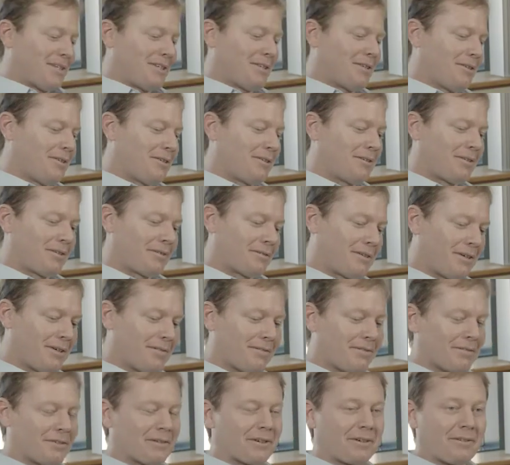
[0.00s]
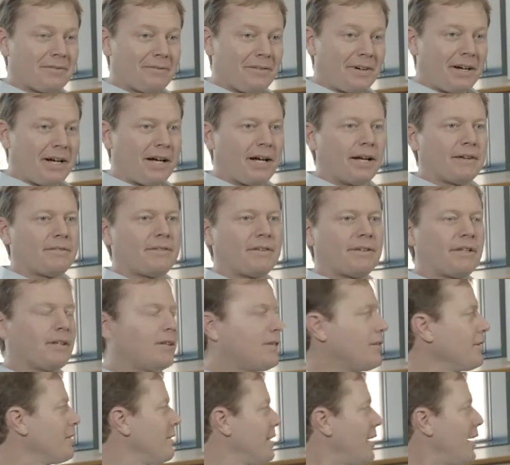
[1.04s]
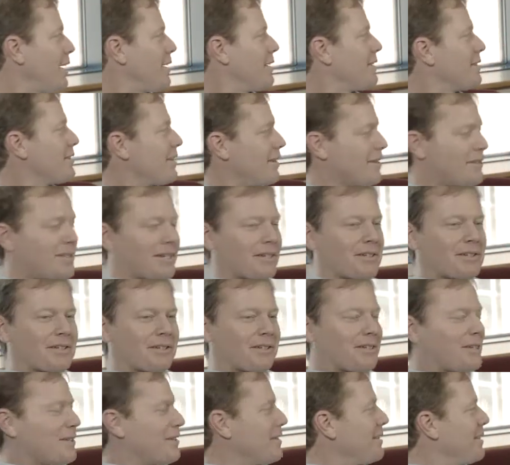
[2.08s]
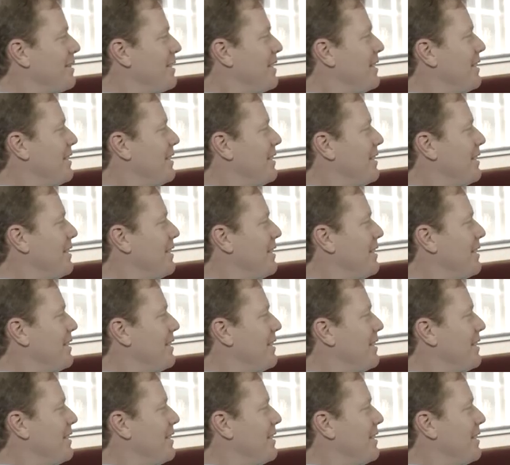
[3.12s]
2, 3, 4, 5. And they'll do that essentially,